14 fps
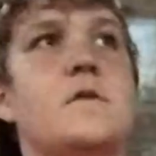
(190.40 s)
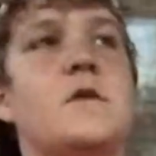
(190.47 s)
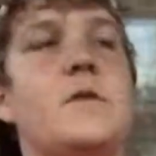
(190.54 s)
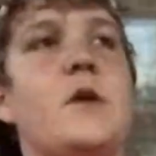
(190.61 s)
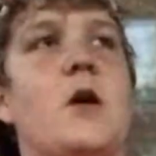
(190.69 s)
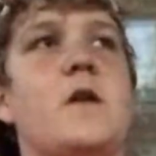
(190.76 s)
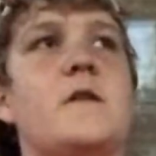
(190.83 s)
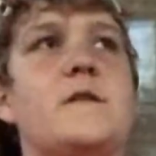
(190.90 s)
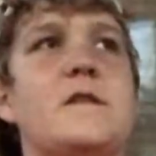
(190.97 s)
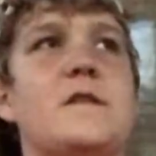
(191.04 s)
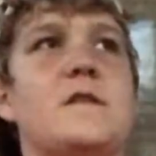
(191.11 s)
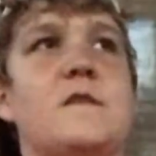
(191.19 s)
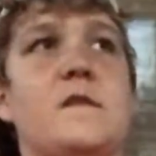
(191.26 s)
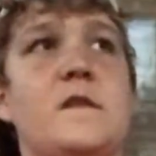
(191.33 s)
To be
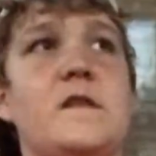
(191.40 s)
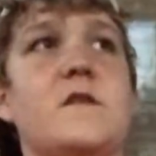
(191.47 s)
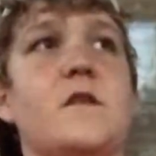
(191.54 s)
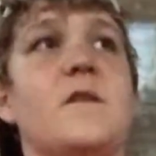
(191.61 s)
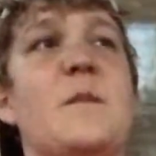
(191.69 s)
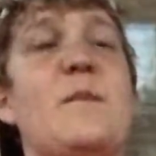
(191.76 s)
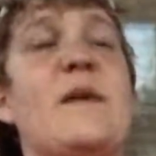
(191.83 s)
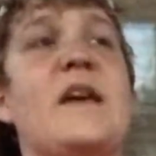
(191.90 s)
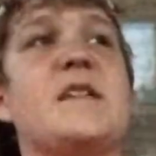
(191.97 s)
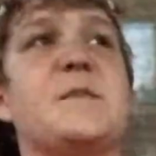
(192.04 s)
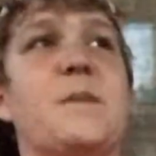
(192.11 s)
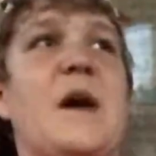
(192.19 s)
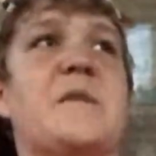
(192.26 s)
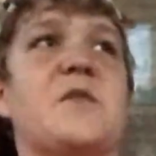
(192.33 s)
honest, these are the
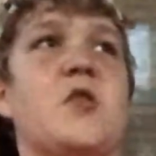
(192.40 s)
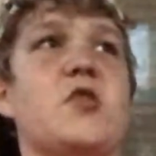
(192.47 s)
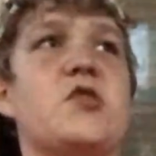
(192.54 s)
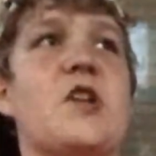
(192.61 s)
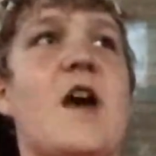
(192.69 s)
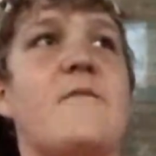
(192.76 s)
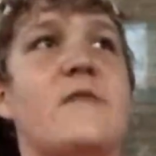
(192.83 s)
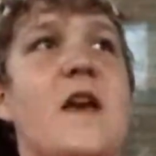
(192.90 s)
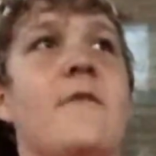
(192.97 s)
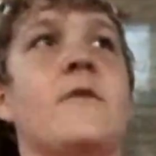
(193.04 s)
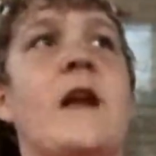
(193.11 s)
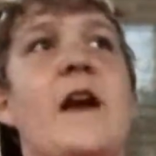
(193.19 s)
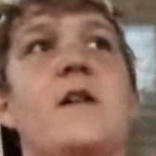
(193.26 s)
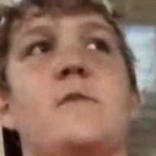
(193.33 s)
best Pop-Tarts I've
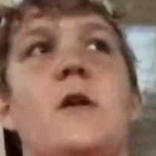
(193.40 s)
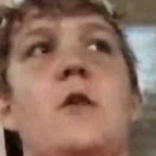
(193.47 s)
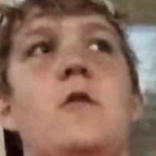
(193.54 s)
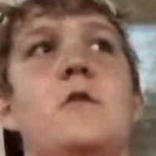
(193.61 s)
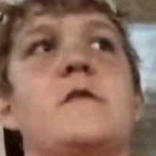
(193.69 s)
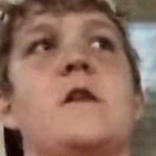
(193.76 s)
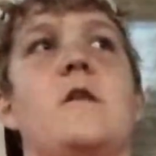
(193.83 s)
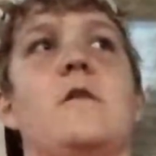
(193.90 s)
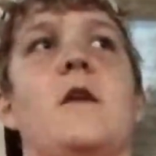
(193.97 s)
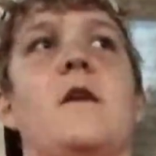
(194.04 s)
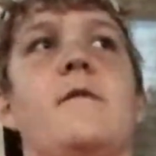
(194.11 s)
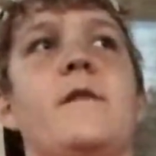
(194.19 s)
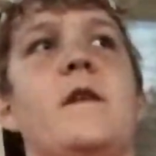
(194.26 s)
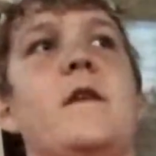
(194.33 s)
ever had in my whole entire
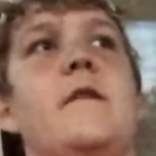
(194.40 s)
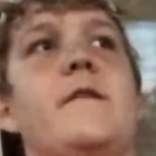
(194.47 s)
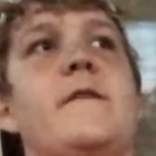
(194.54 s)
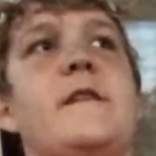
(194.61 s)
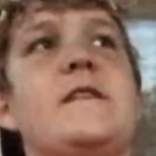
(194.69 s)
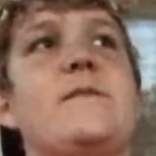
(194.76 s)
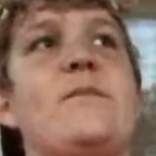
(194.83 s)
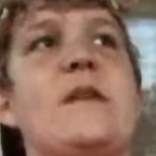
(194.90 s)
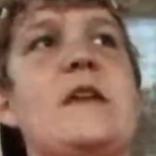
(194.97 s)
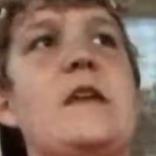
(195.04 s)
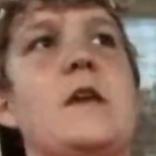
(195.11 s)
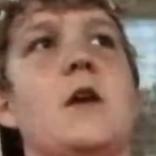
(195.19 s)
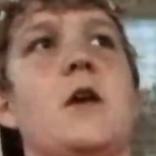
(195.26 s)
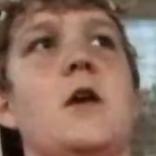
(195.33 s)
life. These
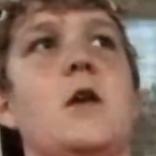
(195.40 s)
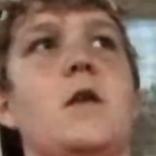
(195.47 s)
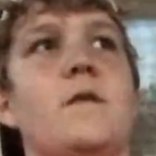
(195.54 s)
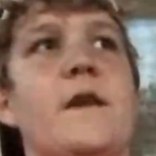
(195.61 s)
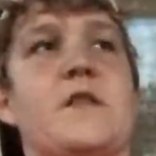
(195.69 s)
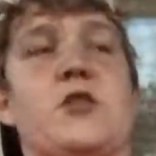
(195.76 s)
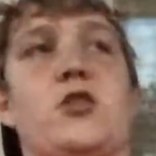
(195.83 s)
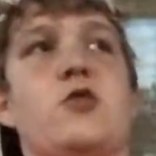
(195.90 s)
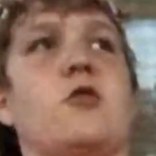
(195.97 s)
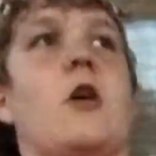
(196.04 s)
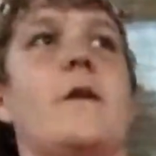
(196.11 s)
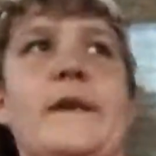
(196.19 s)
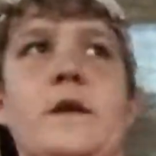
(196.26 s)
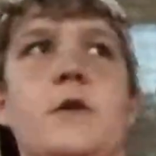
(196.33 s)
beat, like, the
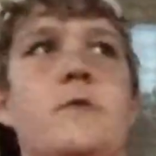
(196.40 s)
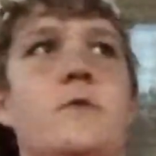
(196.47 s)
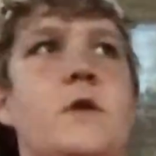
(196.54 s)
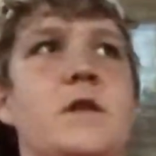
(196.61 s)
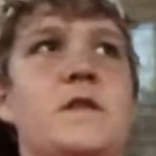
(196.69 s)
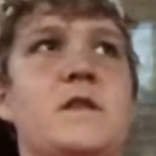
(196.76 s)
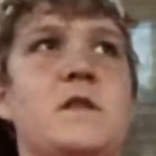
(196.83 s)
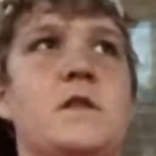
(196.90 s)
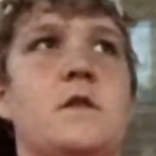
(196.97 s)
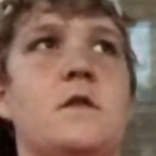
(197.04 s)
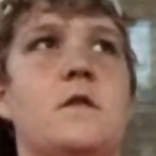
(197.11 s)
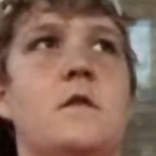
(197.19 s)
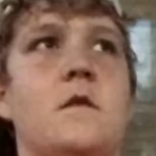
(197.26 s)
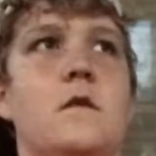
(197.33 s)
strawberry ones
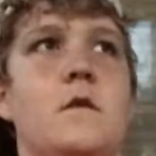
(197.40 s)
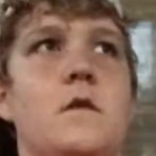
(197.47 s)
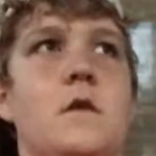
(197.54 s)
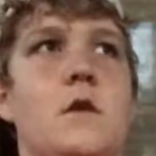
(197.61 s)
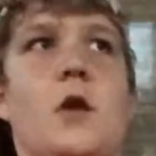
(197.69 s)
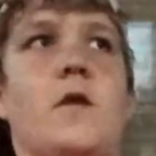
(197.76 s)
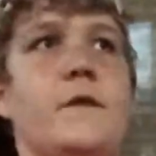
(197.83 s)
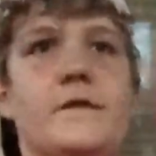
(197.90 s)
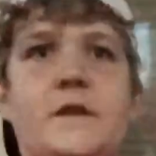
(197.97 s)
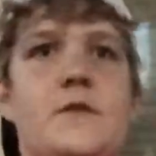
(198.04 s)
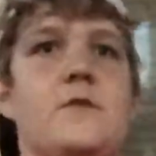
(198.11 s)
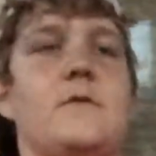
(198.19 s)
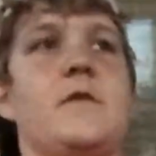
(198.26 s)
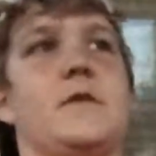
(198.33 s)
and all those
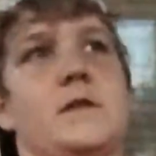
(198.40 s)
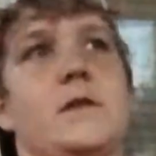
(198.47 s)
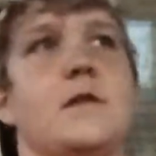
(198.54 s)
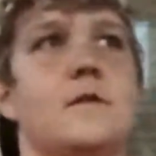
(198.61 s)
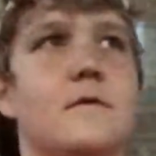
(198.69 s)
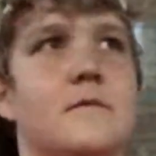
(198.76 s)
other ones.